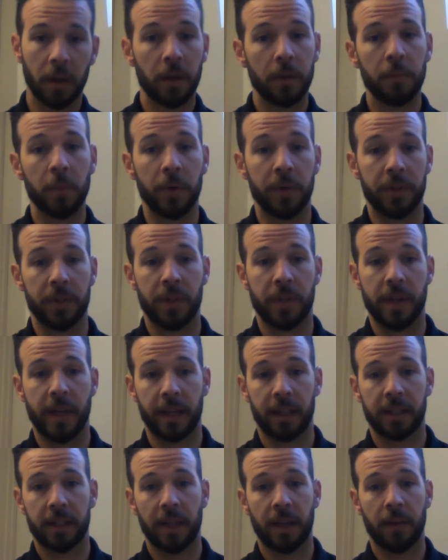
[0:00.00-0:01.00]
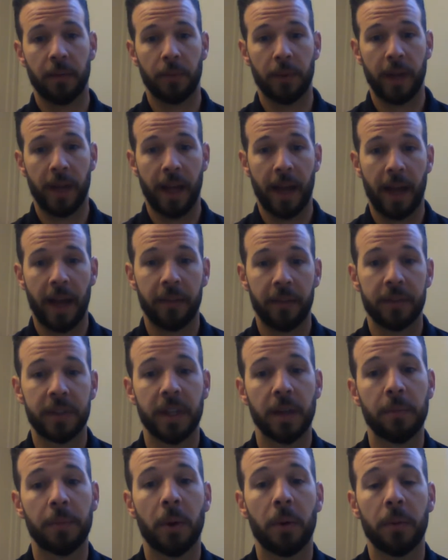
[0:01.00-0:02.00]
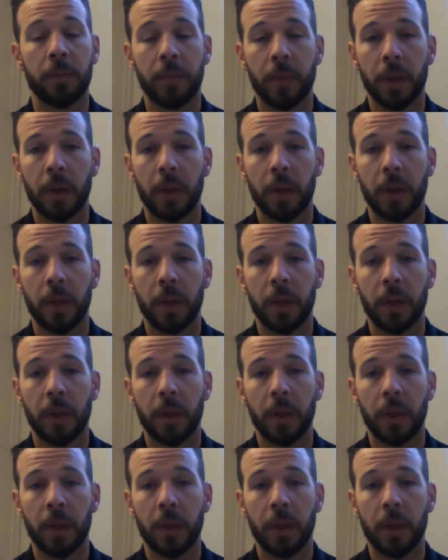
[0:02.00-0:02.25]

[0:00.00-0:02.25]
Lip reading: Moving to the next step, we have tempo.